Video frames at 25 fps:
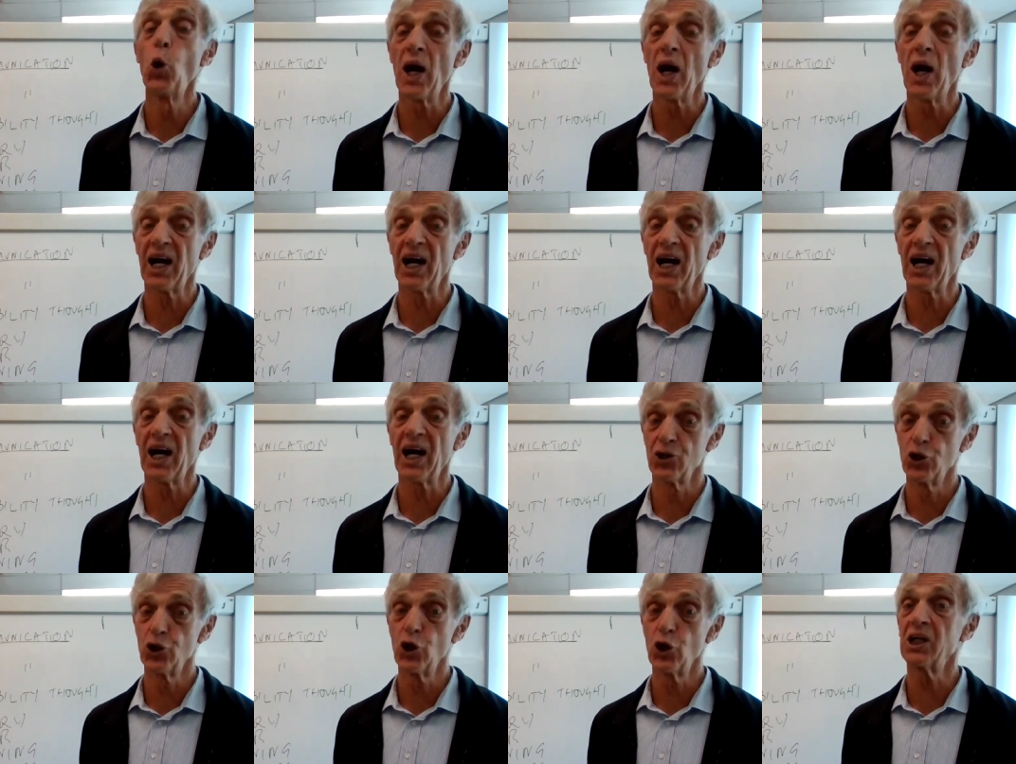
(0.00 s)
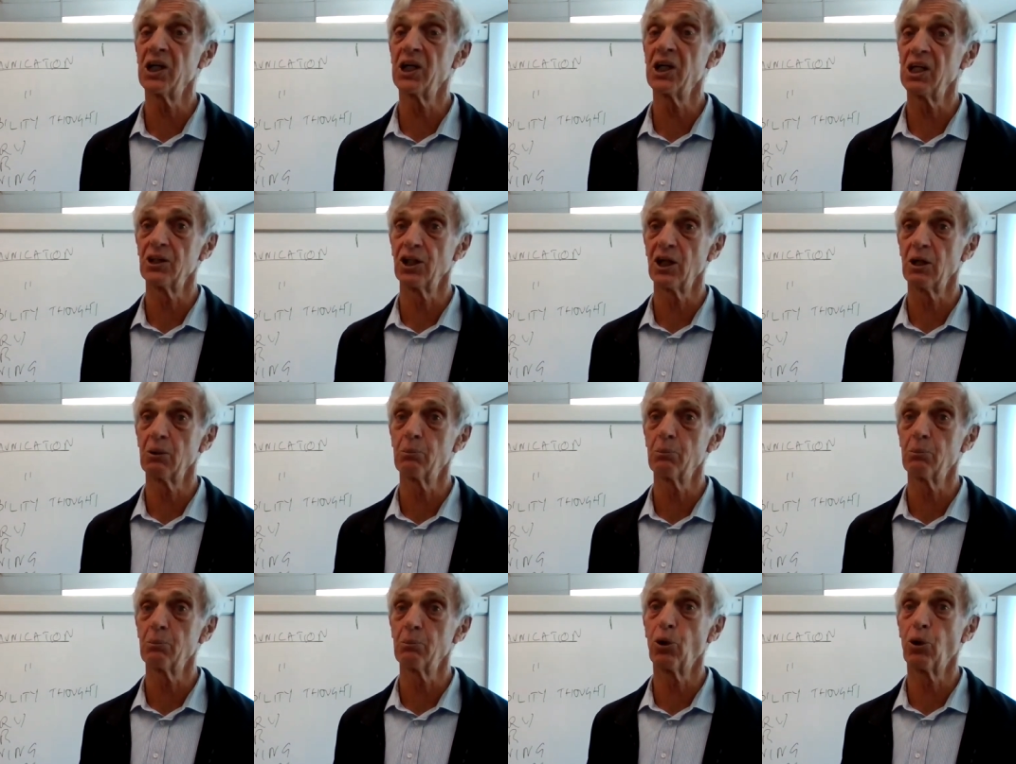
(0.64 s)
who are jerky
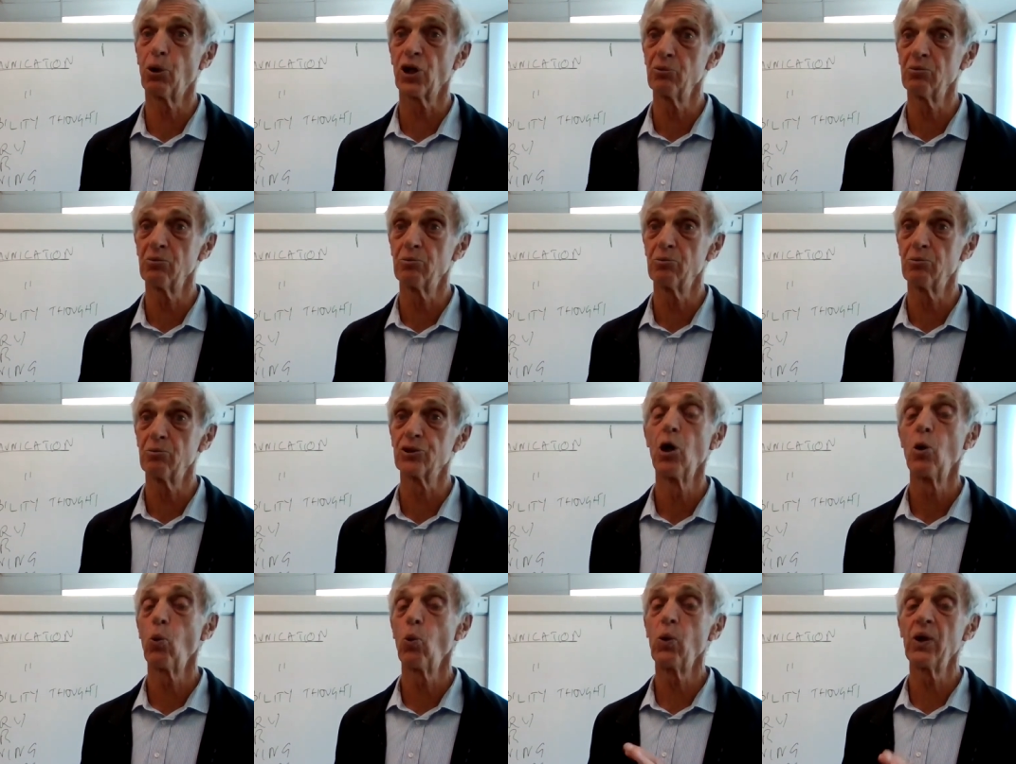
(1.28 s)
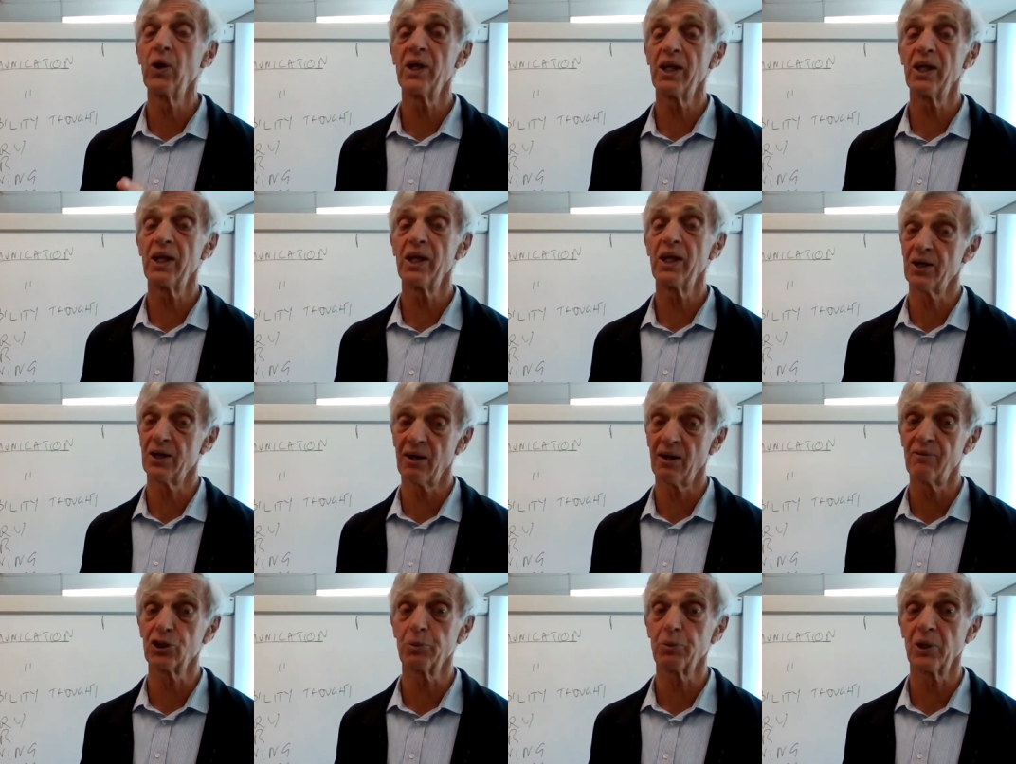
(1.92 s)
in their body movements
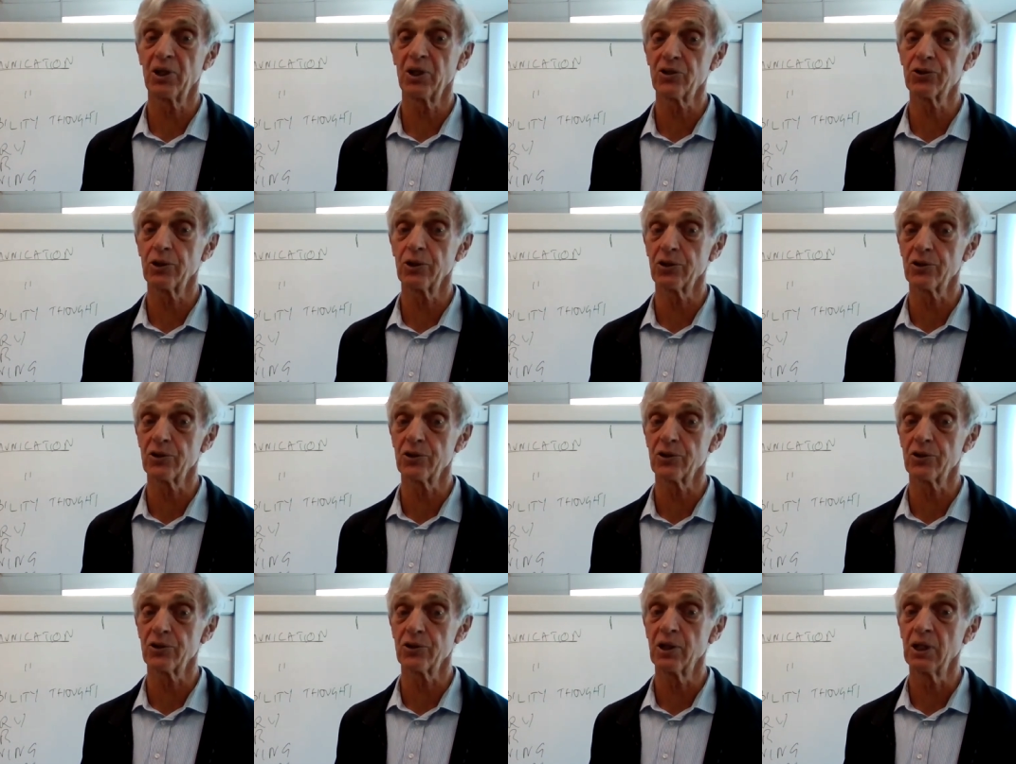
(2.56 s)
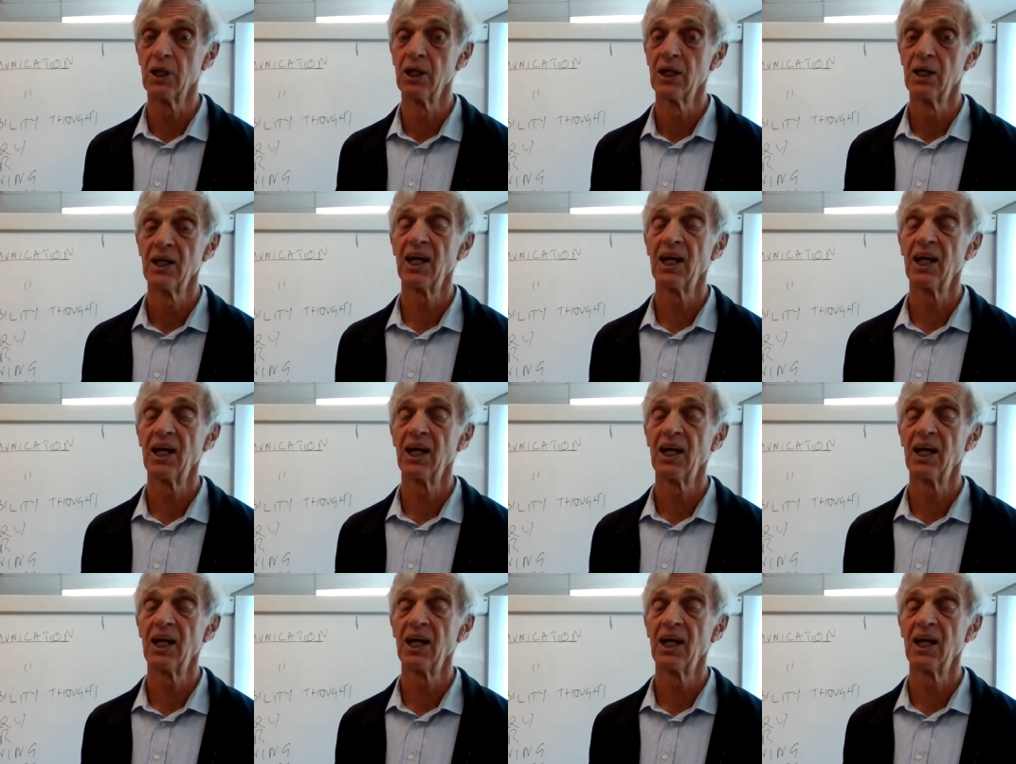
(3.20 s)
without having spasticity.